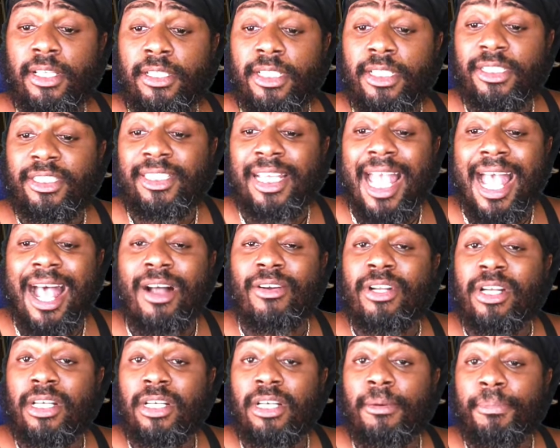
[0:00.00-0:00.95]
This
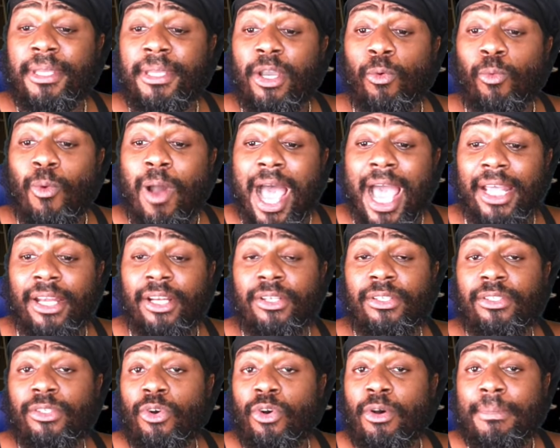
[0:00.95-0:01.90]
child could be a
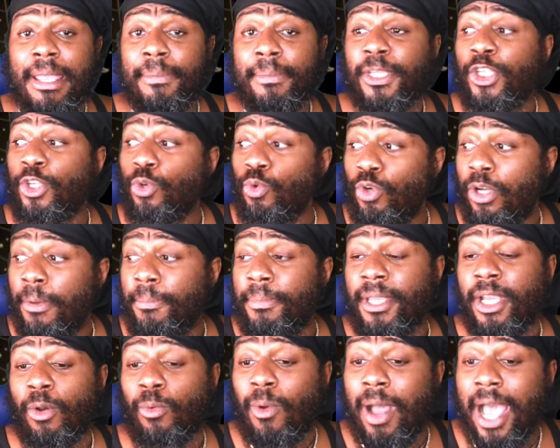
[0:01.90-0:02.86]
writer, or maybe you could
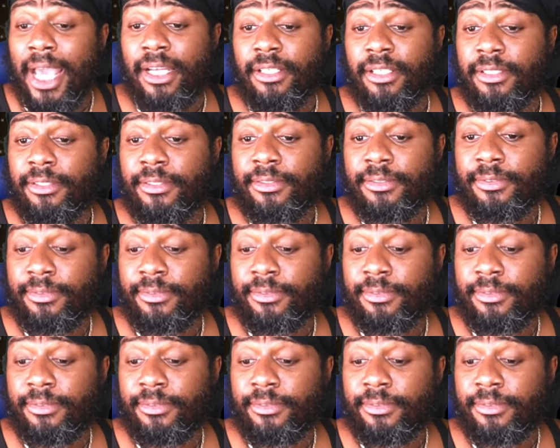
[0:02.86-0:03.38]
be a writer.